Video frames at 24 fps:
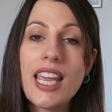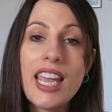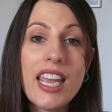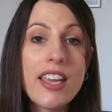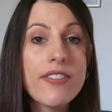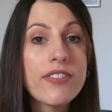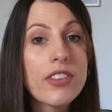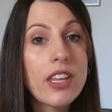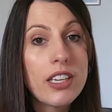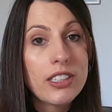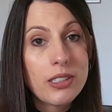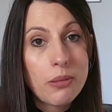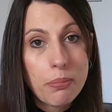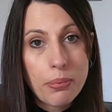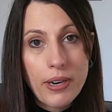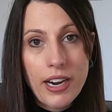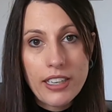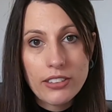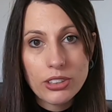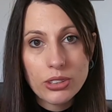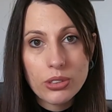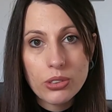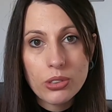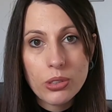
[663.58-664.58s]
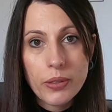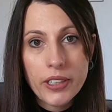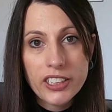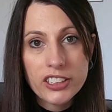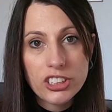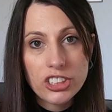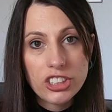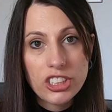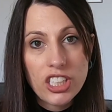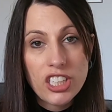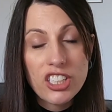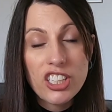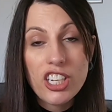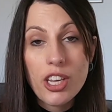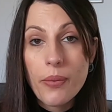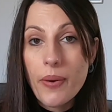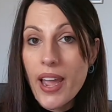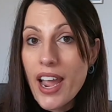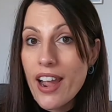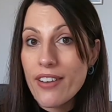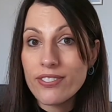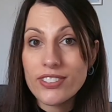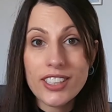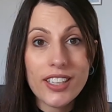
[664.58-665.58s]
even though it's a practical question, you
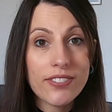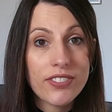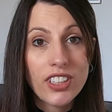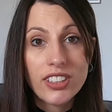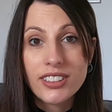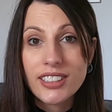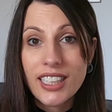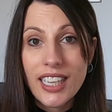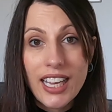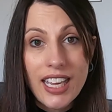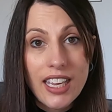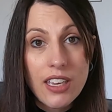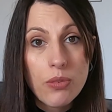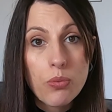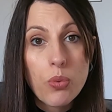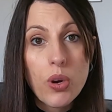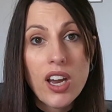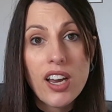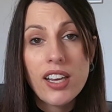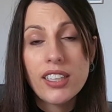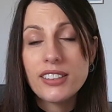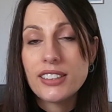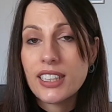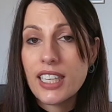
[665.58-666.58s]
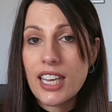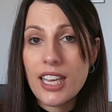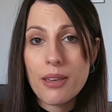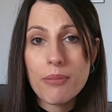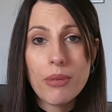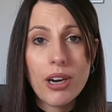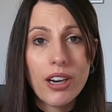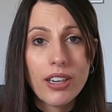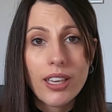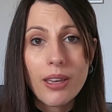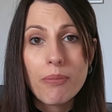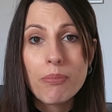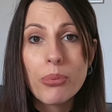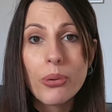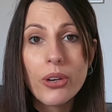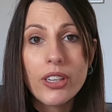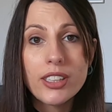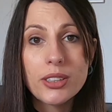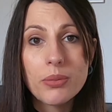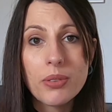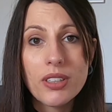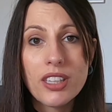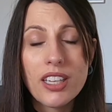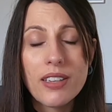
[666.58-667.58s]
have to have those key words, key marking
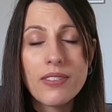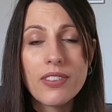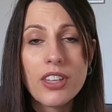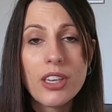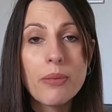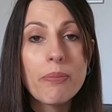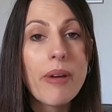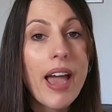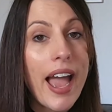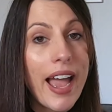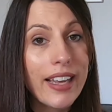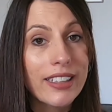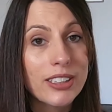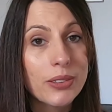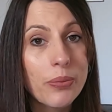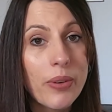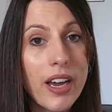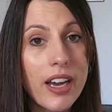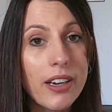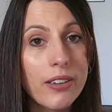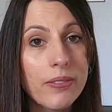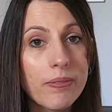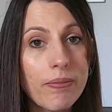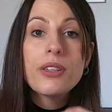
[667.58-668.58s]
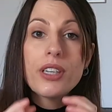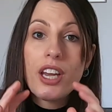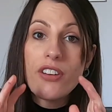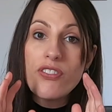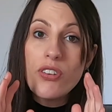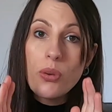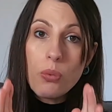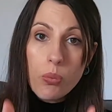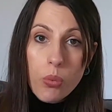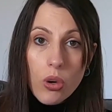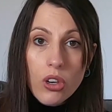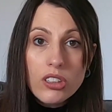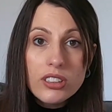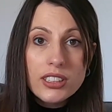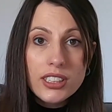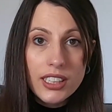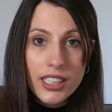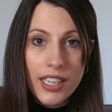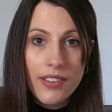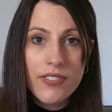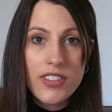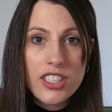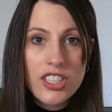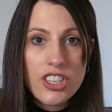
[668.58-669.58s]
points within them as well. Now, if you want to
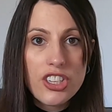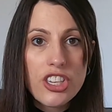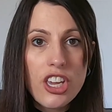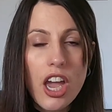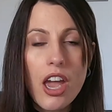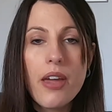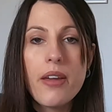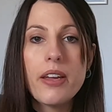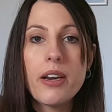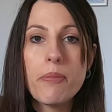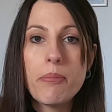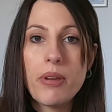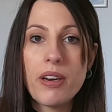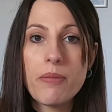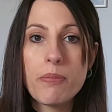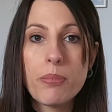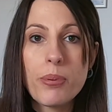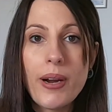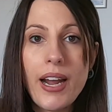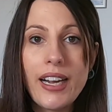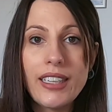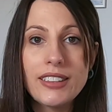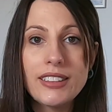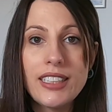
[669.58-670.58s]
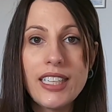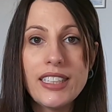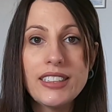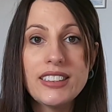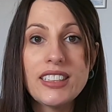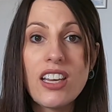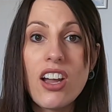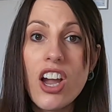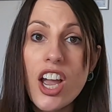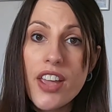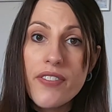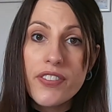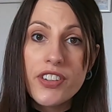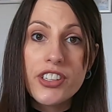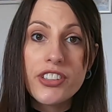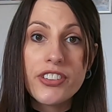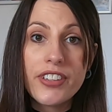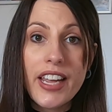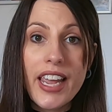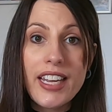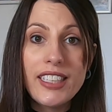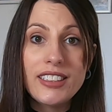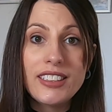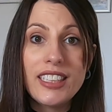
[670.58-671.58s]
give this a go and a bit of practice, I've
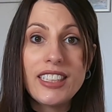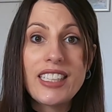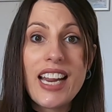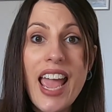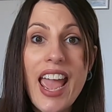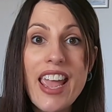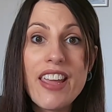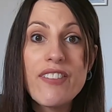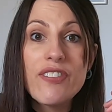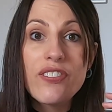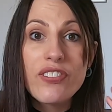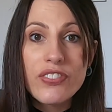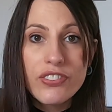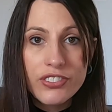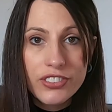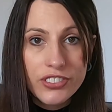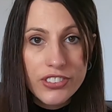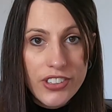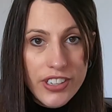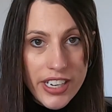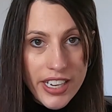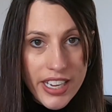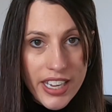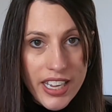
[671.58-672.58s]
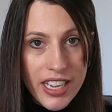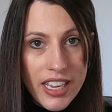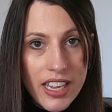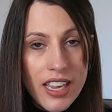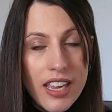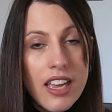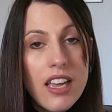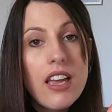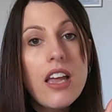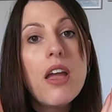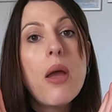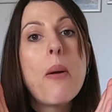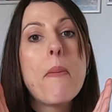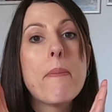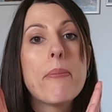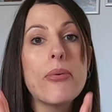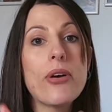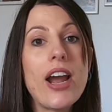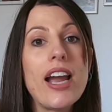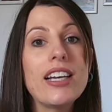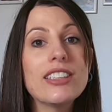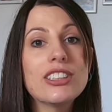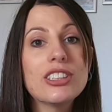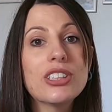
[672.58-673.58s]
created a free
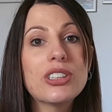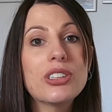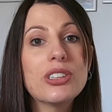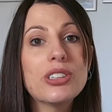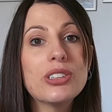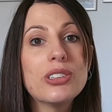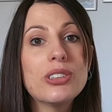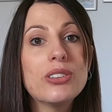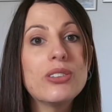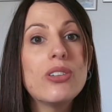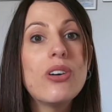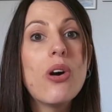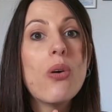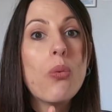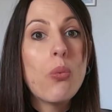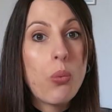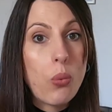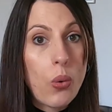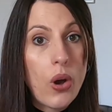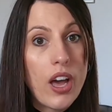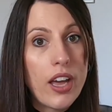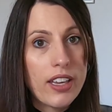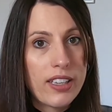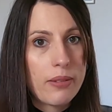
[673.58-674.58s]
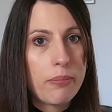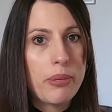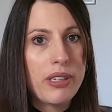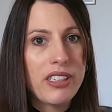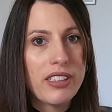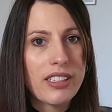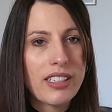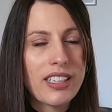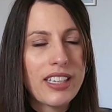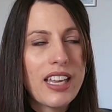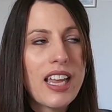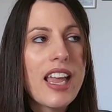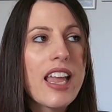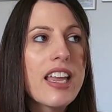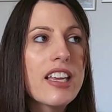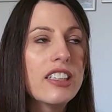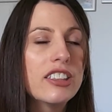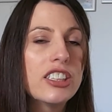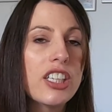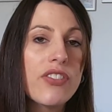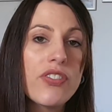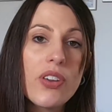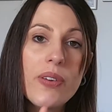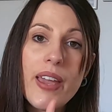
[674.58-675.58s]
practical workbook.
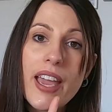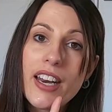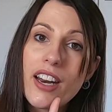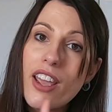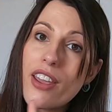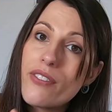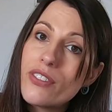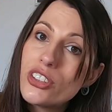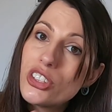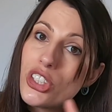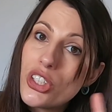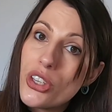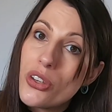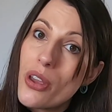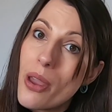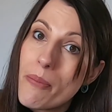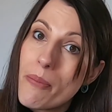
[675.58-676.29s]
So if you head over to